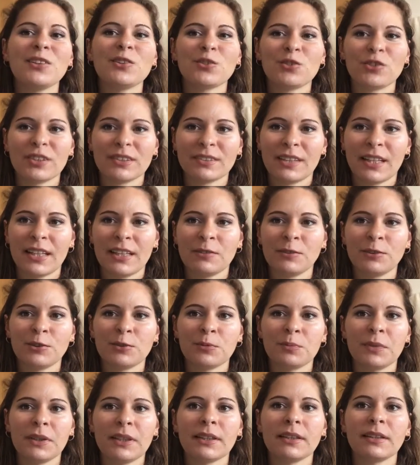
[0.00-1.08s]
just have to
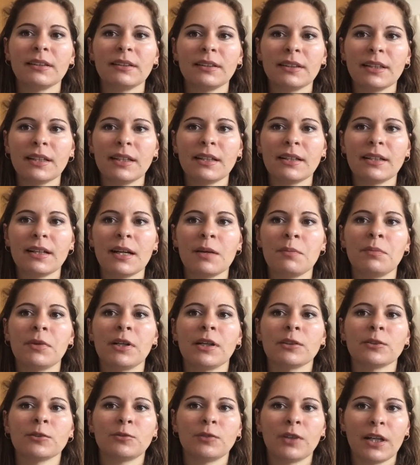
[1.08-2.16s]
be clear
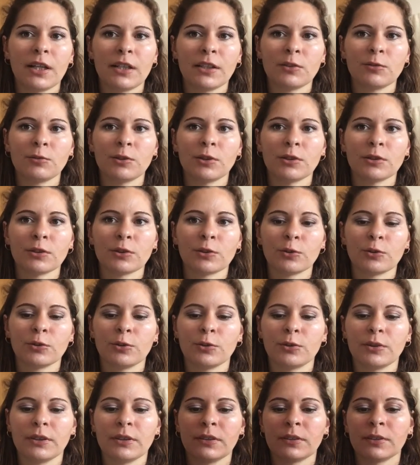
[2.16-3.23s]
about why you want to do it.